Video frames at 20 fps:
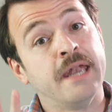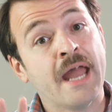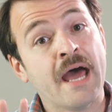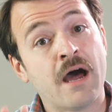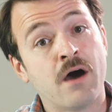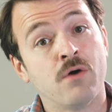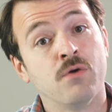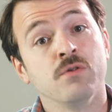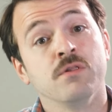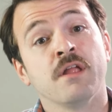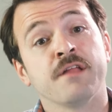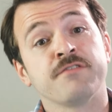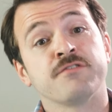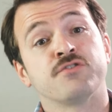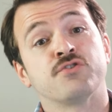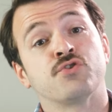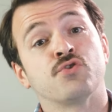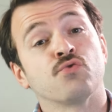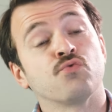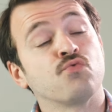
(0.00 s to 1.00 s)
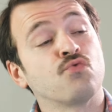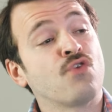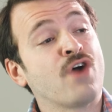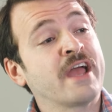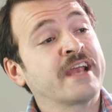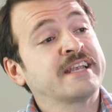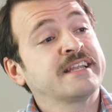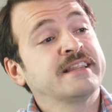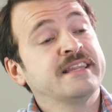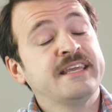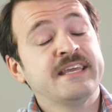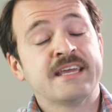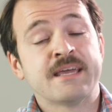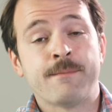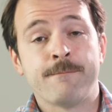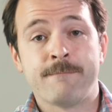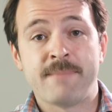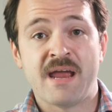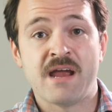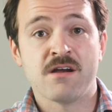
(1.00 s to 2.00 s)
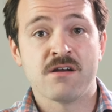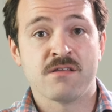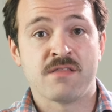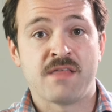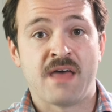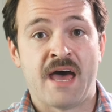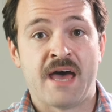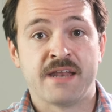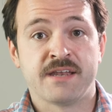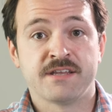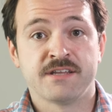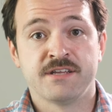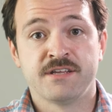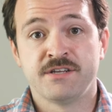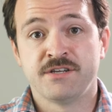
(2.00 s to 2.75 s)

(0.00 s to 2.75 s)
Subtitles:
Now, let's directly compare that